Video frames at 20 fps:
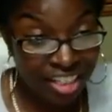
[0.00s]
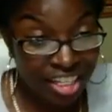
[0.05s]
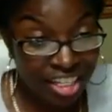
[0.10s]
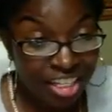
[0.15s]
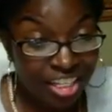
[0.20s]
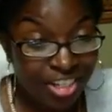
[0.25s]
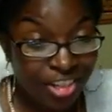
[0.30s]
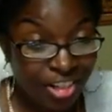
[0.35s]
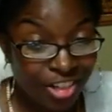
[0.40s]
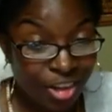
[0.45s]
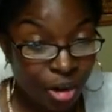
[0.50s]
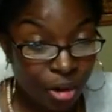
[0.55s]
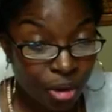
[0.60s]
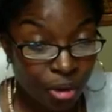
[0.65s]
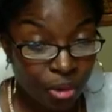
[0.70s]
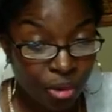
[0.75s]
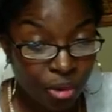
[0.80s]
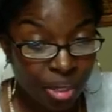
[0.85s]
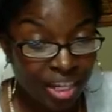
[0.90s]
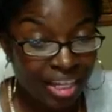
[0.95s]
So,
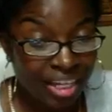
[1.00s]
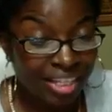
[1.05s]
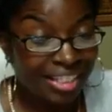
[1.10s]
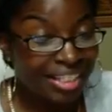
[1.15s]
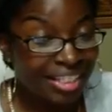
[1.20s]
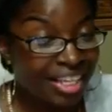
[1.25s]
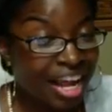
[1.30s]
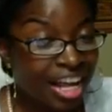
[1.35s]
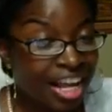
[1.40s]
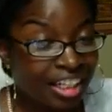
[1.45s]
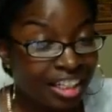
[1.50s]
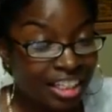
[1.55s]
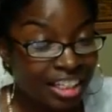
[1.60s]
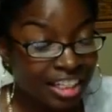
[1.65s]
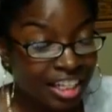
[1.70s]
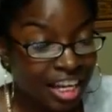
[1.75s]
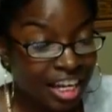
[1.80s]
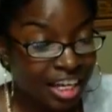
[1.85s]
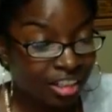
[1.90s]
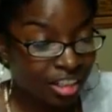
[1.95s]
it's not
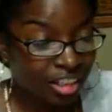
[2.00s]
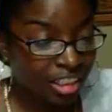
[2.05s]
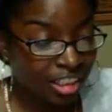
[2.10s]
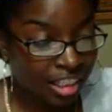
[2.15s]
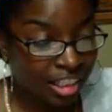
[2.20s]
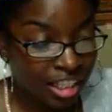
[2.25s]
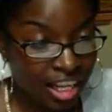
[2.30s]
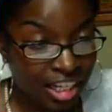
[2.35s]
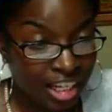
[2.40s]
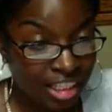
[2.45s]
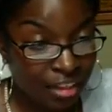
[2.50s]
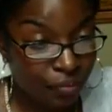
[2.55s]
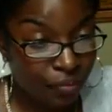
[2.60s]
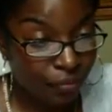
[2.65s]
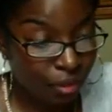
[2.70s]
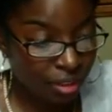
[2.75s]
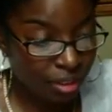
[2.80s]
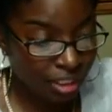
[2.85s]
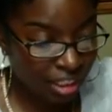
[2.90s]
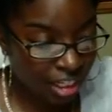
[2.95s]
contagious. That's the
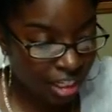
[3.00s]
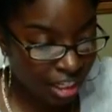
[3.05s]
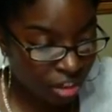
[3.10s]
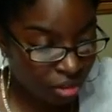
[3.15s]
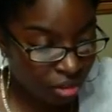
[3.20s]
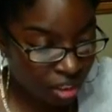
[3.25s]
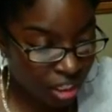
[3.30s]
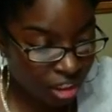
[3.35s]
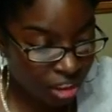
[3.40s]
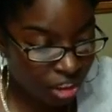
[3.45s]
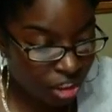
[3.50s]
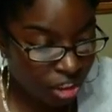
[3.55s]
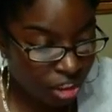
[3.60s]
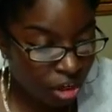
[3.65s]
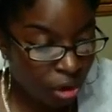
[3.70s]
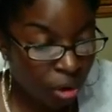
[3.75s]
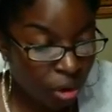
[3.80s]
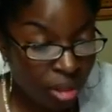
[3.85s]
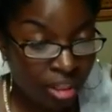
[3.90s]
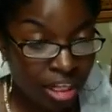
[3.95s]
first thing you need to know,
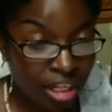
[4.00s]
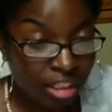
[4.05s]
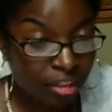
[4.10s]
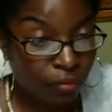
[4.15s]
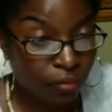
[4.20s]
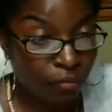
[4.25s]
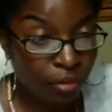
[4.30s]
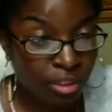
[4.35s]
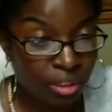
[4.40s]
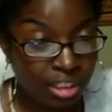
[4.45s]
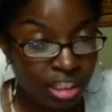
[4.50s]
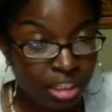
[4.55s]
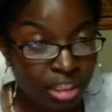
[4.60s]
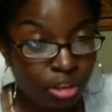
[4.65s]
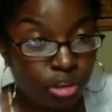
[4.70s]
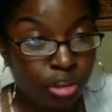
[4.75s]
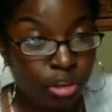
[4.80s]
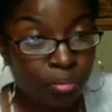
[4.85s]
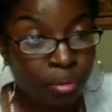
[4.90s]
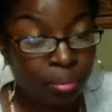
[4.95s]
and that's the first thing you
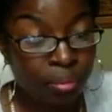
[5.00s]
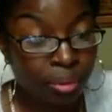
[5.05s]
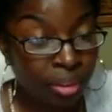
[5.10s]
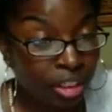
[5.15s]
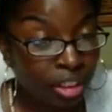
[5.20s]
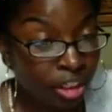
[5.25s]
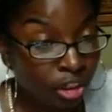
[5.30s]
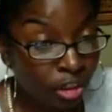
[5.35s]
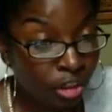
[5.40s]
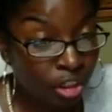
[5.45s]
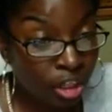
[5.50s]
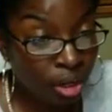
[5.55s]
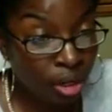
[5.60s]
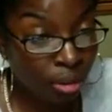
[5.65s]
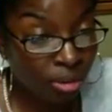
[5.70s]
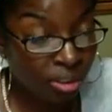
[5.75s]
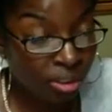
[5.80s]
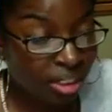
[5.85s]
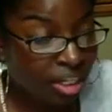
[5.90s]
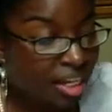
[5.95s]
should be putting in your
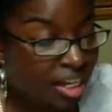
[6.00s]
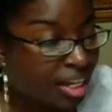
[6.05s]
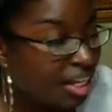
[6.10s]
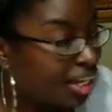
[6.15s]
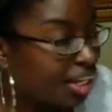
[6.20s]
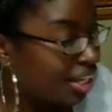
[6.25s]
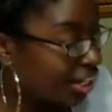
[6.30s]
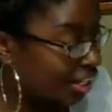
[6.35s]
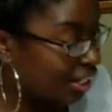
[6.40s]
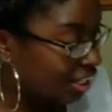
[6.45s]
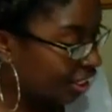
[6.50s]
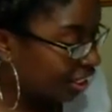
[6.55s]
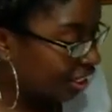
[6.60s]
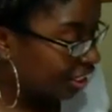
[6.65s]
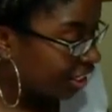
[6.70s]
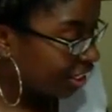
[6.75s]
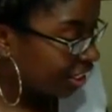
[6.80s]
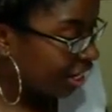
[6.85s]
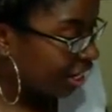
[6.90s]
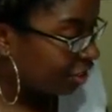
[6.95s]
notes. Is it
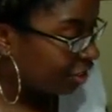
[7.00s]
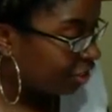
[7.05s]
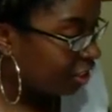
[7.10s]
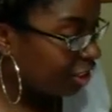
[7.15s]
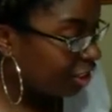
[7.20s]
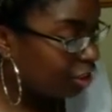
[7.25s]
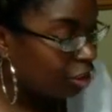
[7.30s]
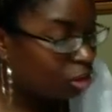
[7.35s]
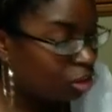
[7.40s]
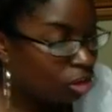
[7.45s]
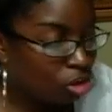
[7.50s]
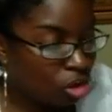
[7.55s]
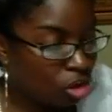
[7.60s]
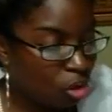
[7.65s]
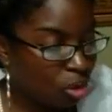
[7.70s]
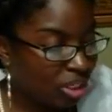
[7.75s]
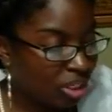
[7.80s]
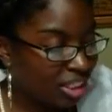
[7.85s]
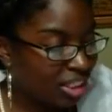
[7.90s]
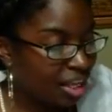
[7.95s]
contagious? No,
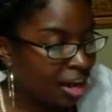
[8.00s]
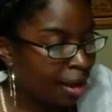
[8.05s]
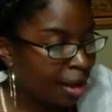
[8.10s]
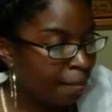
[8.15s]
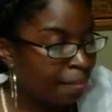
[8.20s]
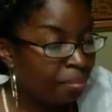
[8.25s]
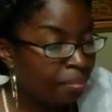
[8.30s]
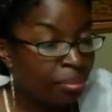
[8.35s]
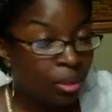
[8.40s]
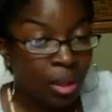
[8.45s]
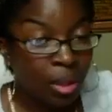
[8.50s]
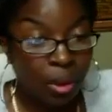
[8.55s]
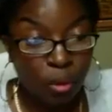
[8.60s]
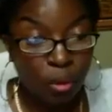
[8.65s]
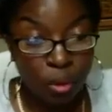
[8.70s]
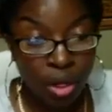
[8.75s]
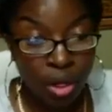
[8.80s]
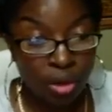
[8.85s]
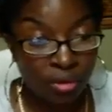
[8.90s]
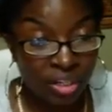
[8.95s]
it's not.
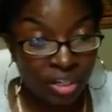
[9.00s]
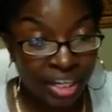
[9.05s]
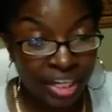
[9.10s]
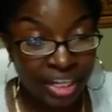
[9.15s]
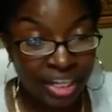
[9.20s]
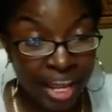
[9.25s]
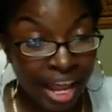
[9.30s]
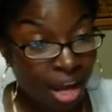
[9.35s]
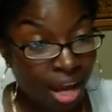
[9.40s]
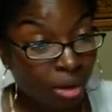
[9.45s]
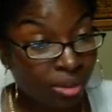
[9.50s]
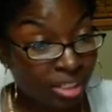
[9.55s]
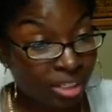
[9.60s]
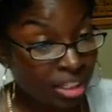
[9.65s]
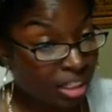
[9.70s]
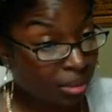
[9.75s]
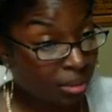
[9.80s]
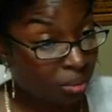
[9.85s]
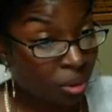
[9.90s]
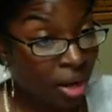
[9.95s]
Well then, how is it
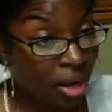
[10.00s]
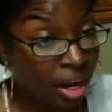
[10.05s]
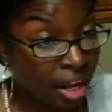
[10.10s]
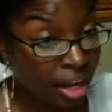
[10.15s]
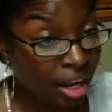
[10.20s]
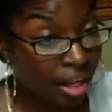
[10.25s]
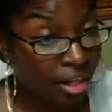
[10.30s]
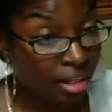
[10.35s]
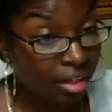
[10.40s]
spread?